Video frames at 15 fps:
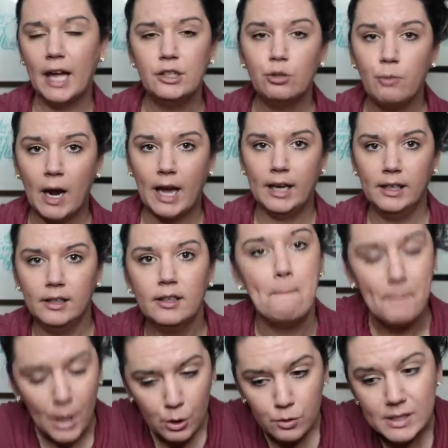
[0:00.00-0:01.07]
And you're right,
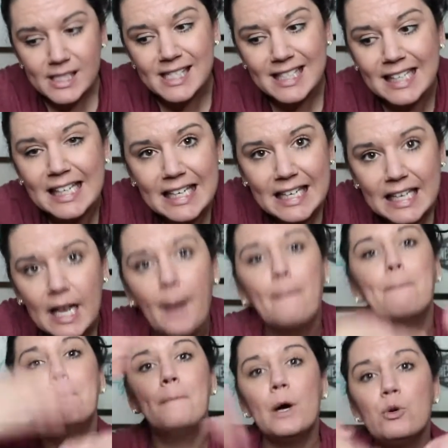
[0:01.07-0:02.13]
mostly,
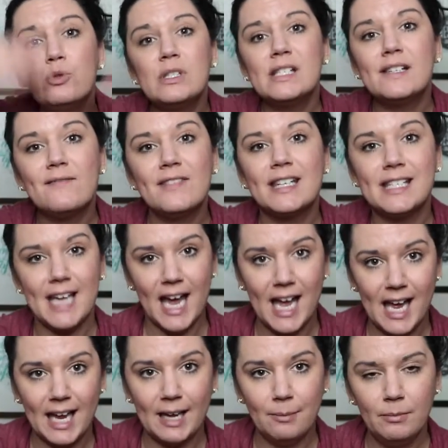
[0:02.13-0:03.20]
most of the
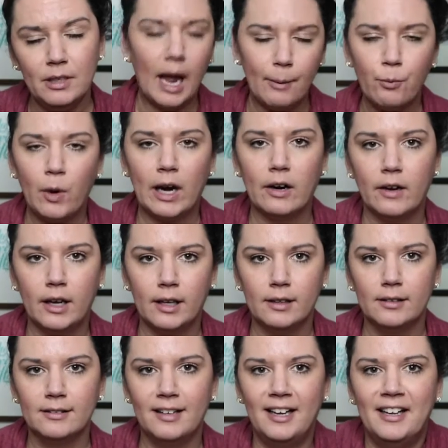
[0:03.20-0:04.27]
time, I'm
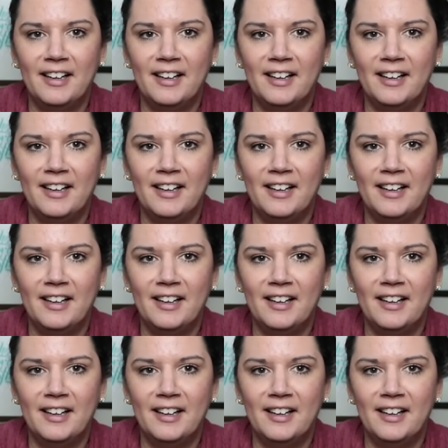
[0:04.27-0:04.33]
wearing